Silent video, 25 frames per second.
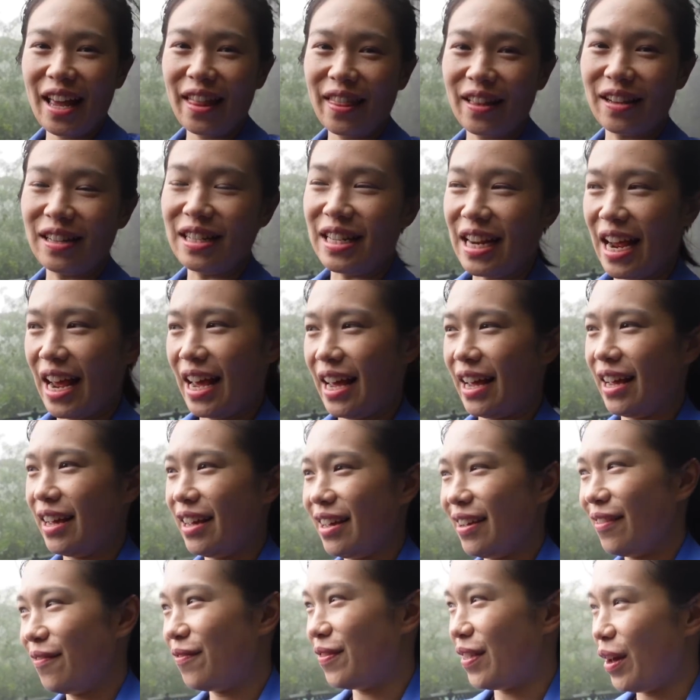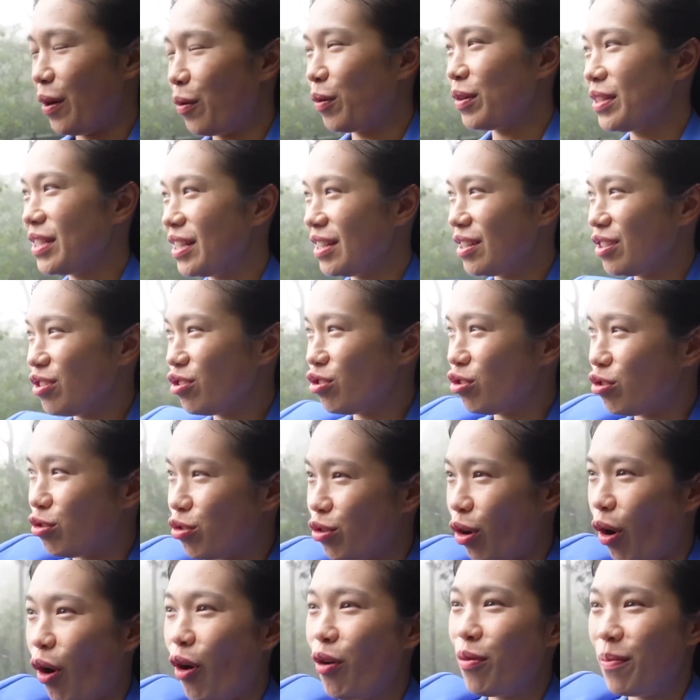other day, if there wasn't
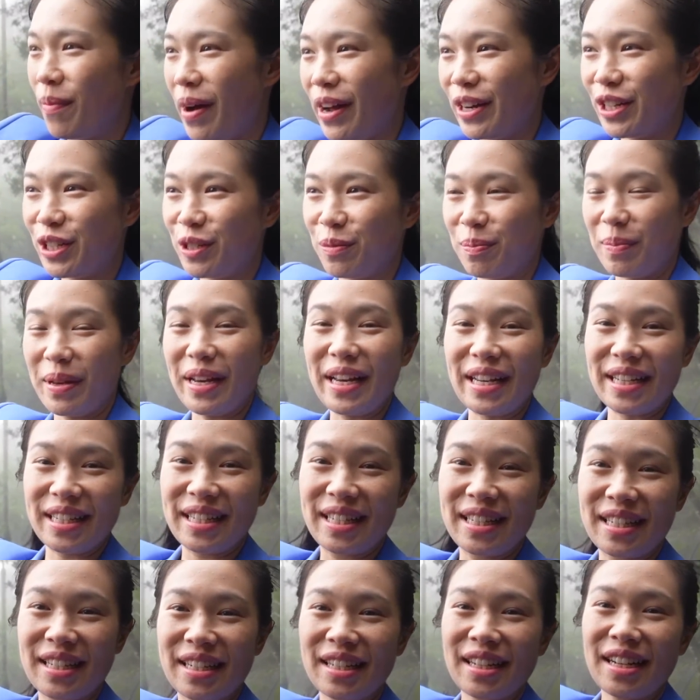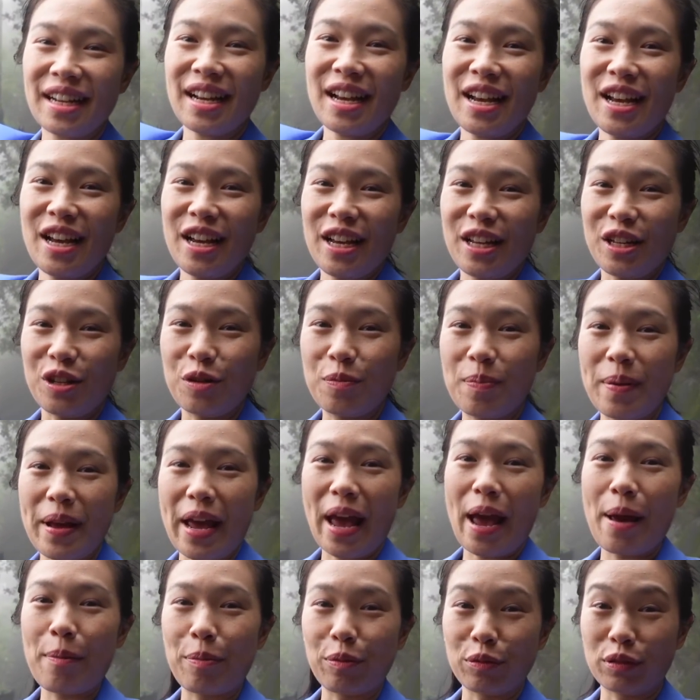so much mist, you'd be
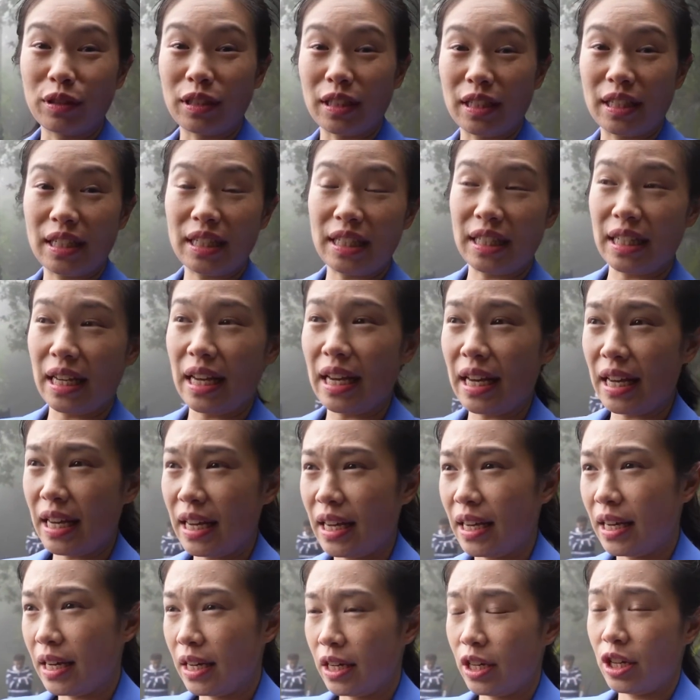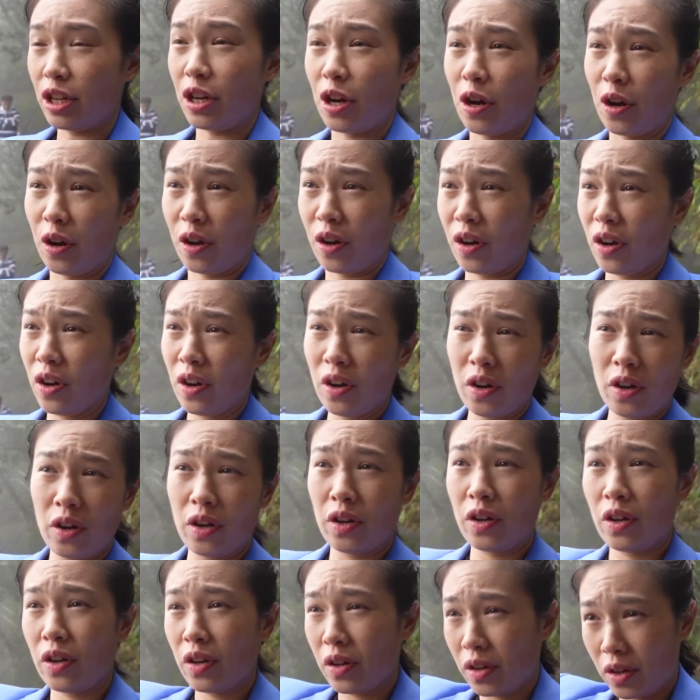able to see, you know,
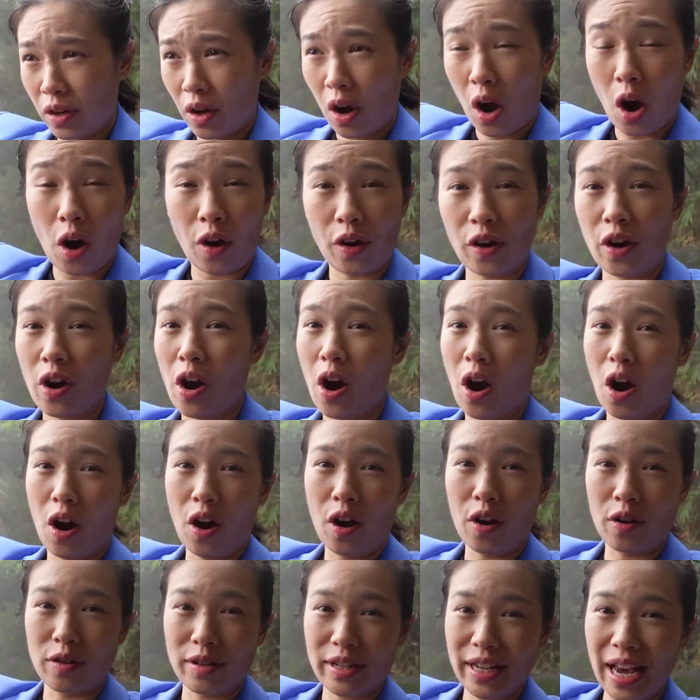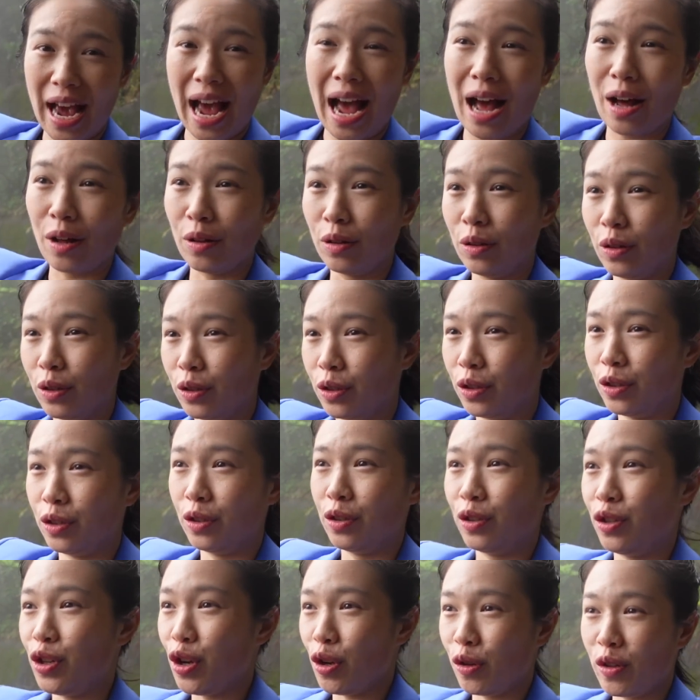Hong Kong,
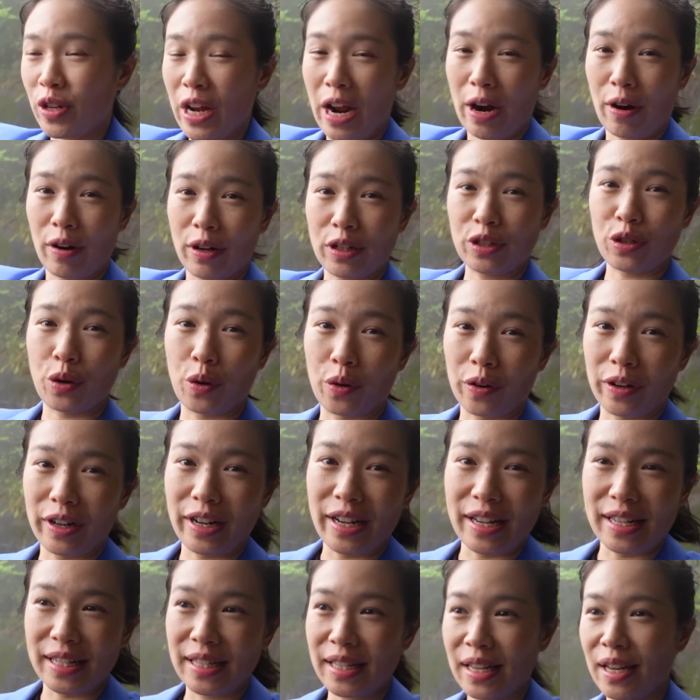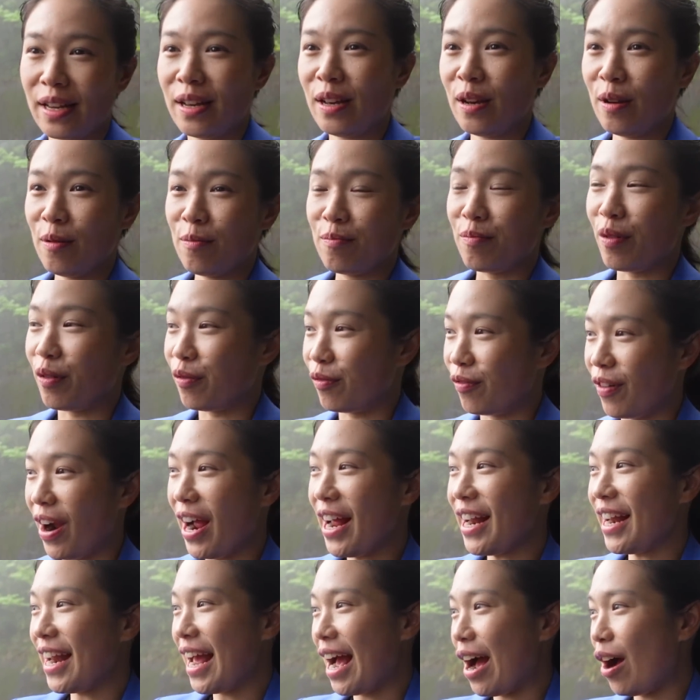Kowloon, new territories. But
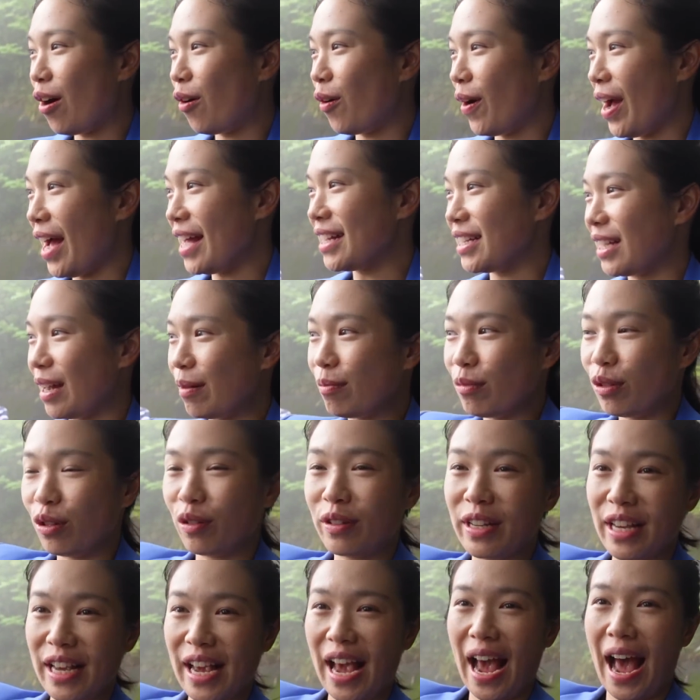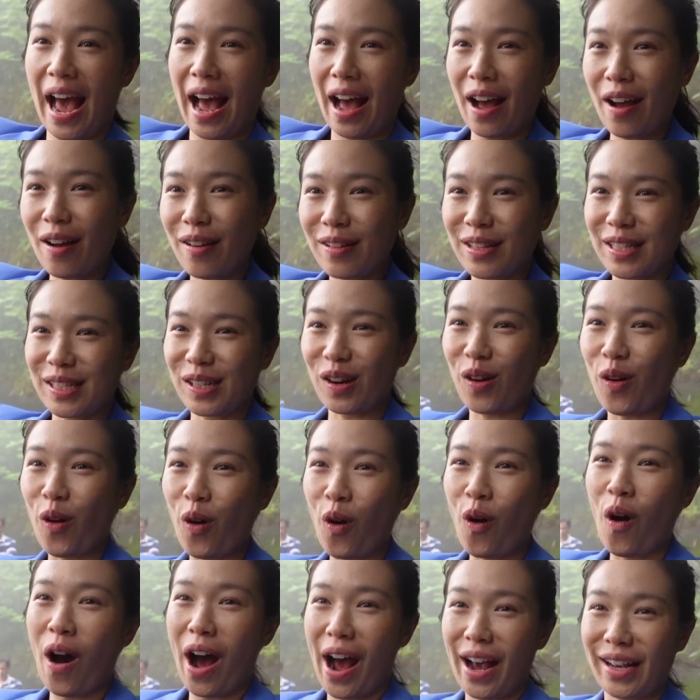right now, as I'm looking out,
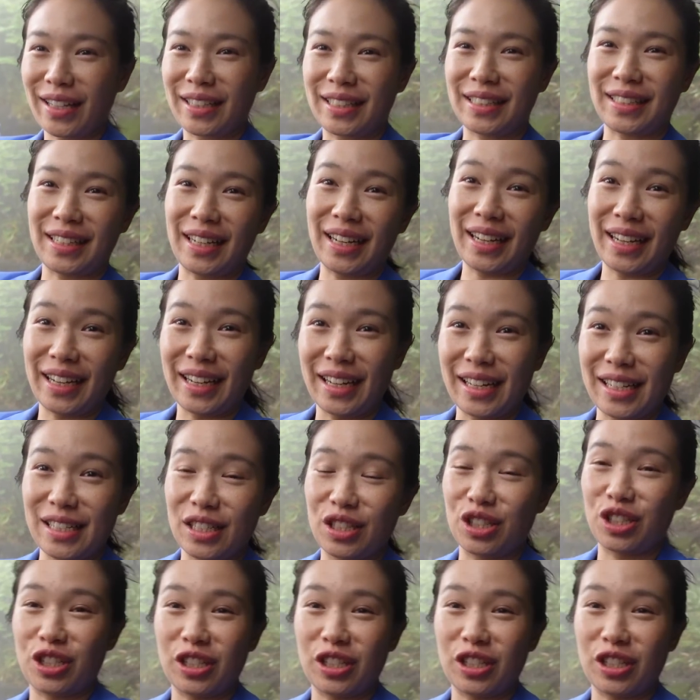all I see is